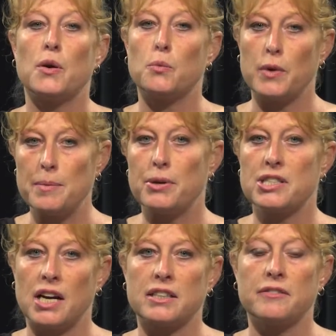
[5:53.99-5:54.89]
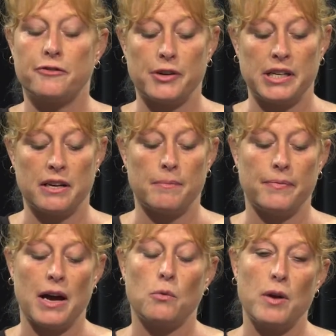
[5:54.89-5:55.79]
reproductive freedom
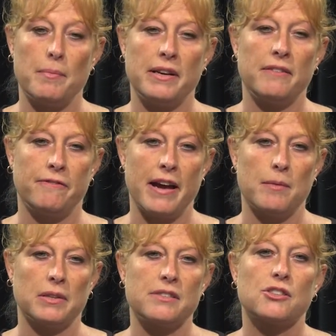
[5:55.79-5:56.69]
that women and families